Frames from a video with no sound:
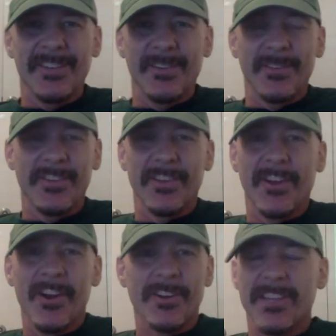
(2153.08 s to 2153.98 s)
We're still
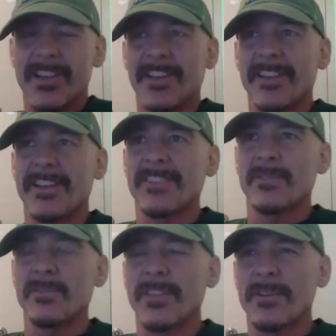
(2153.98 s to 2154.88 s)
our taught, and
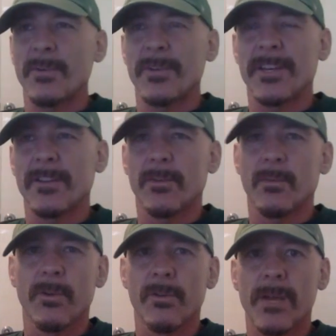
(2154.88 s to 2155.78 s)
it's like we were getting a little
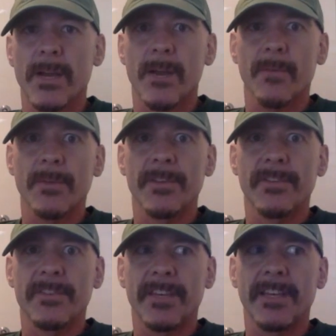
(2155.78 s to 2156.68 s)
worried when I got really
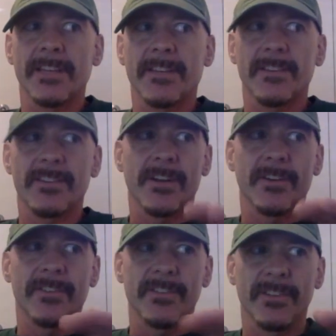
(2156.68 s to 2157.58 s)
sick and
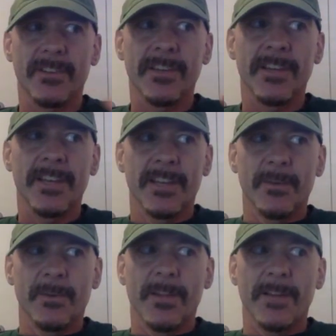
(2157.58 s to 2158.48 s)
TRC that
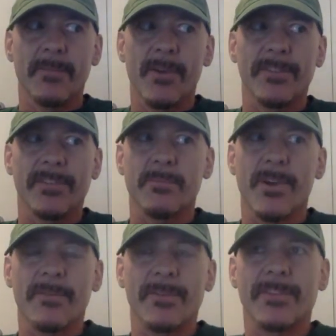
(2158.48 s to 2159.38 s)
we like
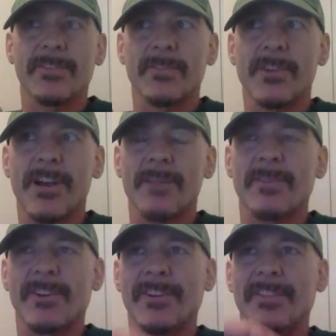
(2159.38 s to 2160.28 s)
profits drop
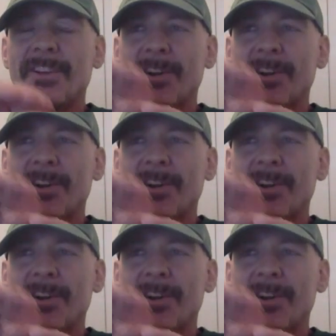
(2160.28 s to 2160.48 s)
and then